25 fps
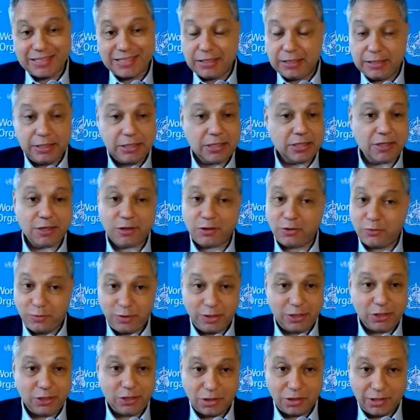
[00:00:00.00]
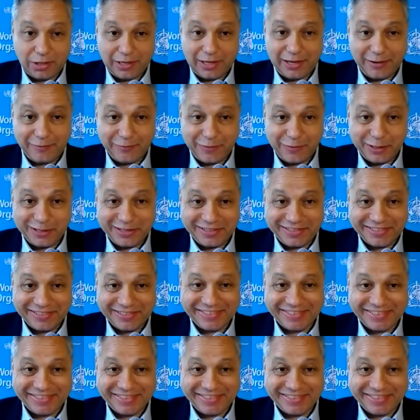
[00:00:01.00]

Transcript: at least at the regional level,